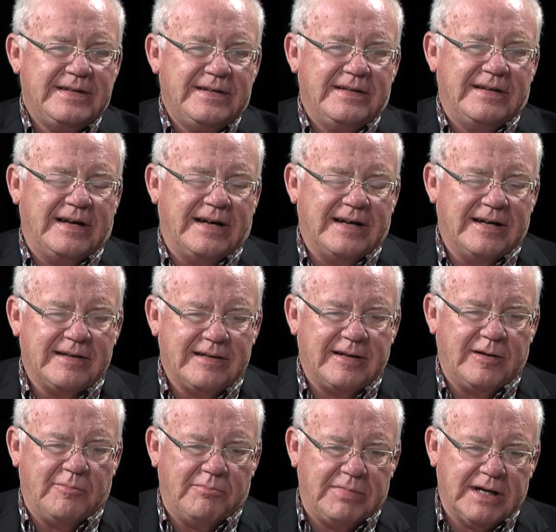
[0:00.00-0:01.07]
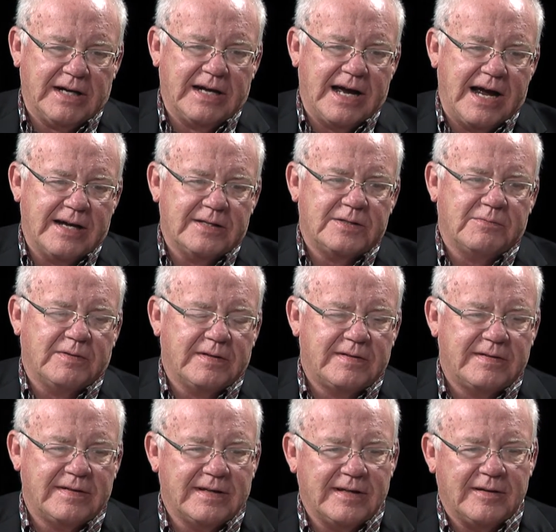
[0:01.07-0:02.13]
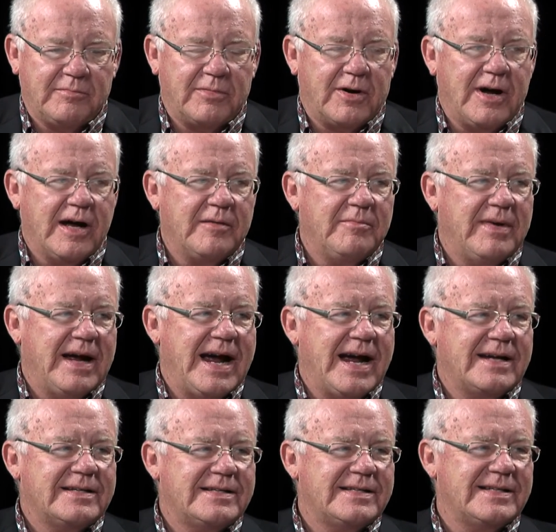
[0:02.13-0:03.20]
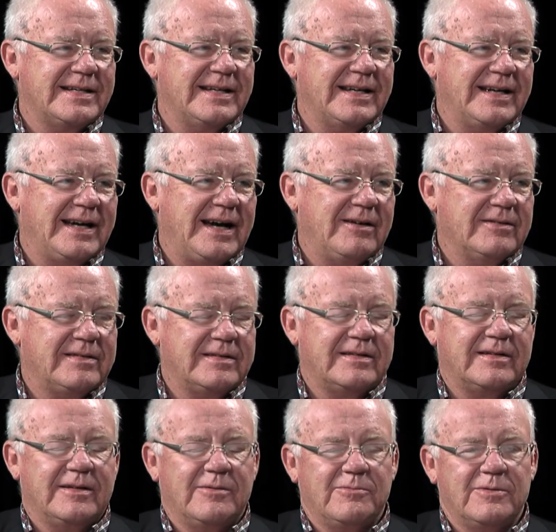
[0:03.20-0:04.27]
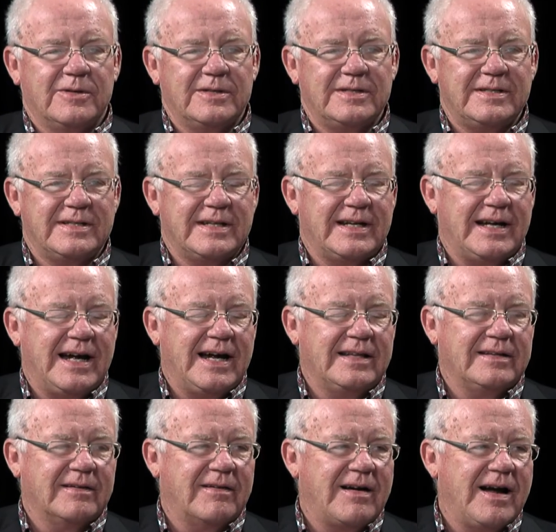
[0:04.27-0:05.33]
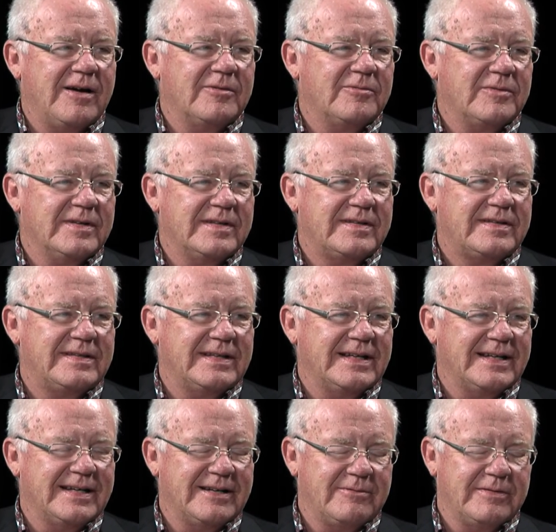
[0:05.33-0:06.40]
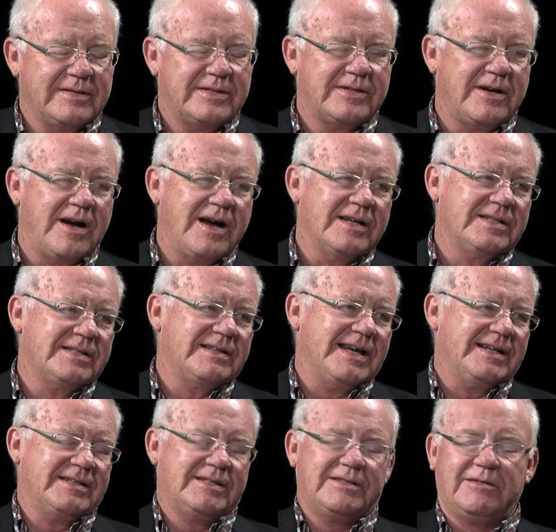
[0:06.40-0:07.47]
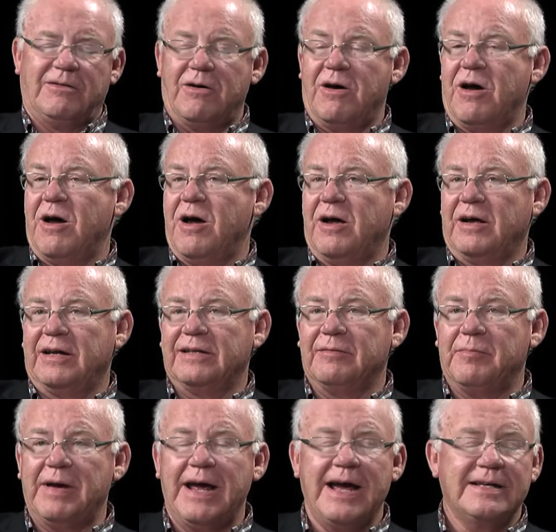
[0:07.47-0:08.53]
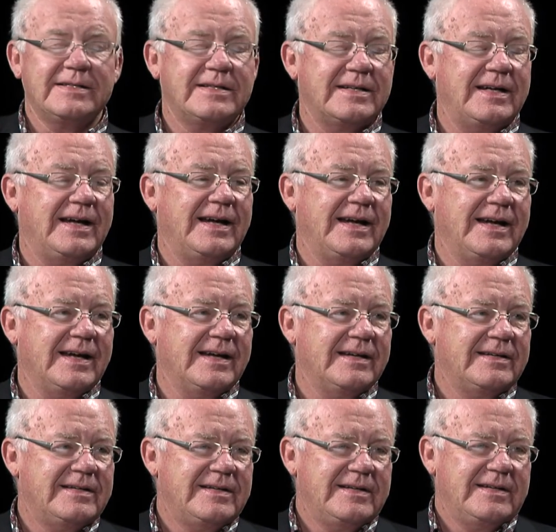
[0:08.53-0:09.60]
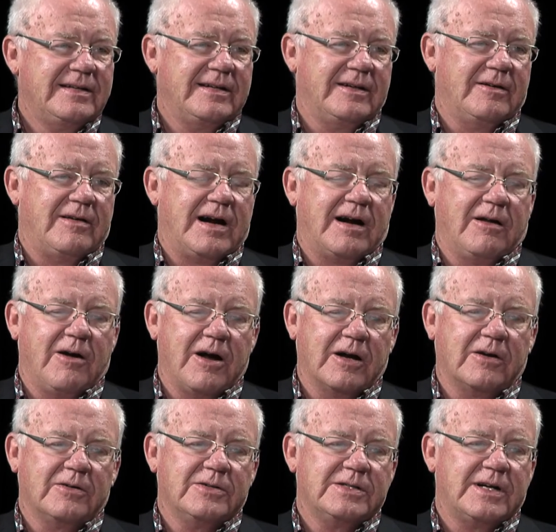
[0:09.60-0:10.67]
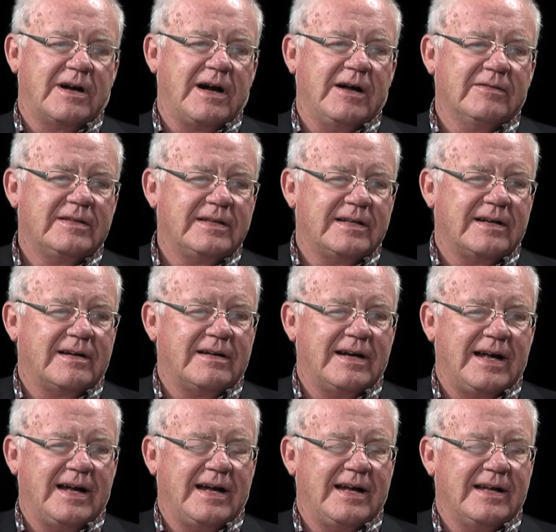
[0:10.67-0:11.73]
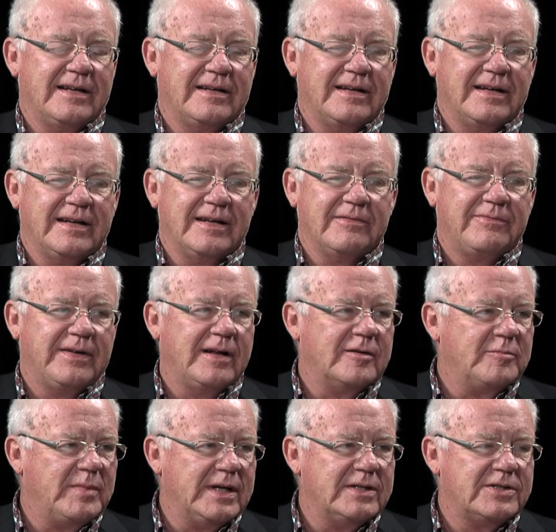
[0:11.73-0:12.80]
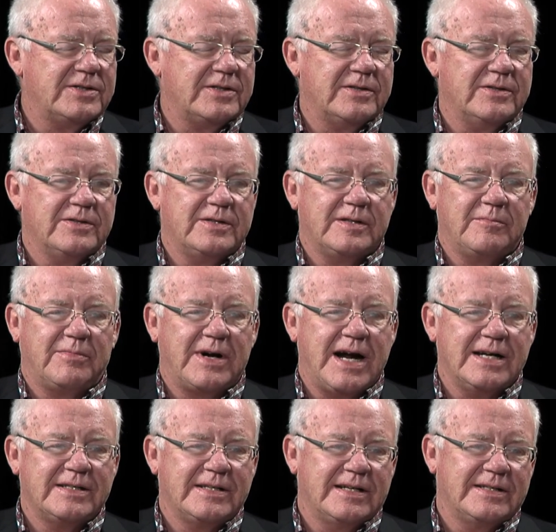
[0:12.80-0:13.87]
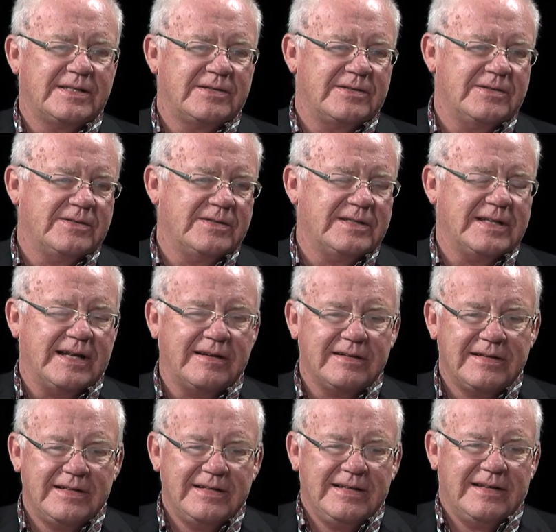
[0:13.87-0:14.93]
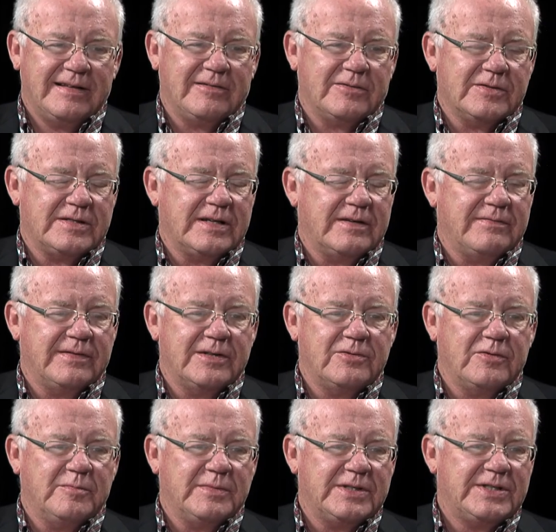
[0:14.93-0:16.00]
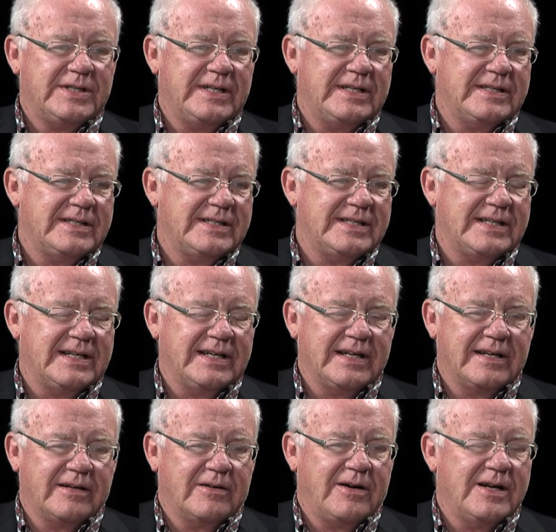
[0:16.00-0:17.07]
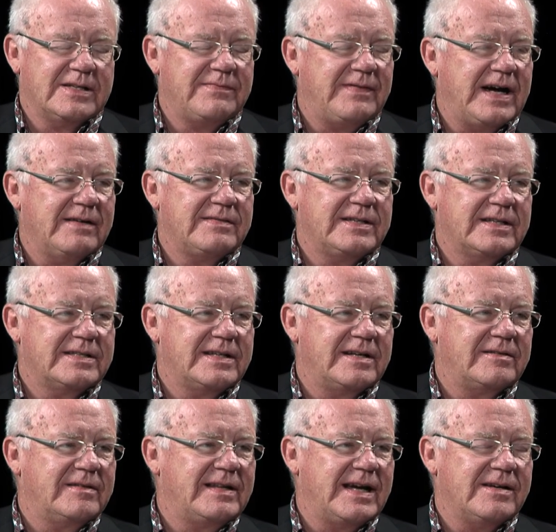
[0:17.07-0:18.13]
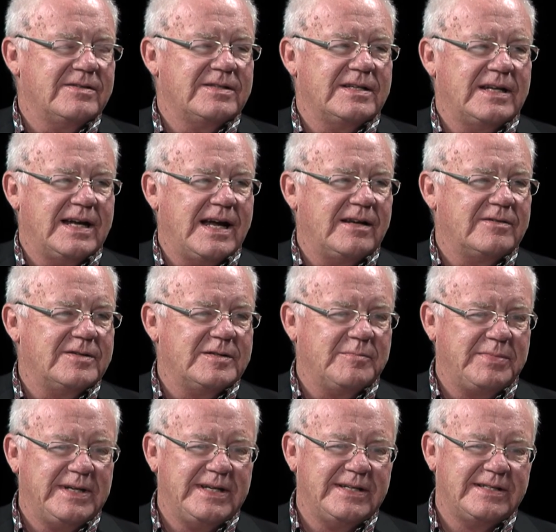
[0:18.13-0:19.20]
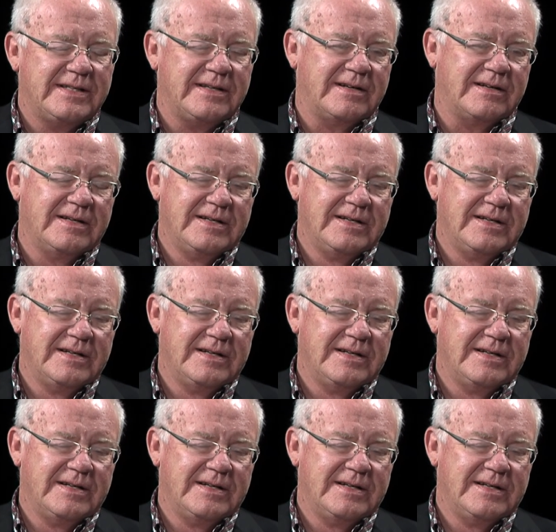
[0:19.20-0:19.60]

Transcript: uh, you know, big guys with uh, broad backs uh, out there in the woods uh, on the ground with uh, with saws, that's long in the past. Uh, you know, our loggers are out there on uh, feller bunchers and processors that those individuals Individual machines uh, can cost five, six hundred thousand dollars a piece. They're